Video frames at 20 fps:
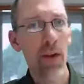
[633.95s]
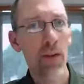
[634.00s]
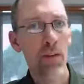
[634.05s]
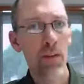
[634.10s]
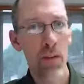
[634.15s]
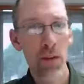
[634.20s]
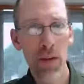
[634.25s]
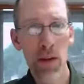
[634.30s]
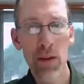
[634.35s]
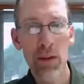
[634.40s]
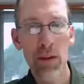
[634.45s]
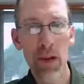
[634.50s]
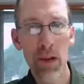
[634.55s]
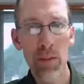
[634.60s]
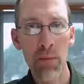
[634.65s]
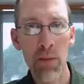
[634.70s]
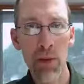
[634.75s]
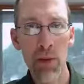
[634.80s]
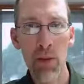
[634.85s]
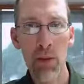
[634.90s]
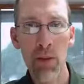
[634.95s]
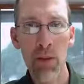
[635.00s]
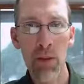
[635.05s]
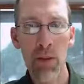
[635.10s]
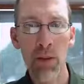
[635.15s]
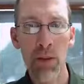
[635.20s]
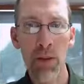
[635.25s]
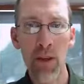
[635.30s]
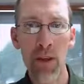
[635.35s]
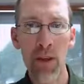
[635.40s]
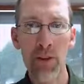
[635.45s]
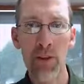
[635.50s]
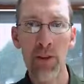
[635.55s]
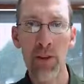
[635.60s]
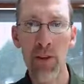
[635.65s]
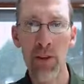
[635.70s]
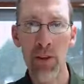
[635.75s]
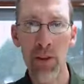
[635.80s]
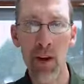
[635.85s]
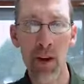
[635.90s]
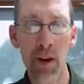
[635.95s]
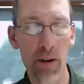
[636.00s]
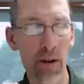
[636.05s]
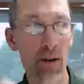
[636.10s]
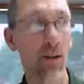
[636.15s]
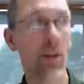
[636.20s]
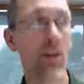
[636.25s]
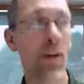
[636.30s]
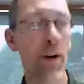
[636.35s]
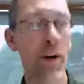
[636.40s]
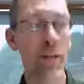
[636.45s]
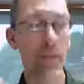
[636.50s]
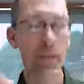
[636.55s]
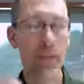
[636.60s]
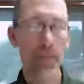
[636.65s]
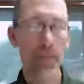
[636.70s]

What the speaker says: It's a long time to go with little kids and a dog, right?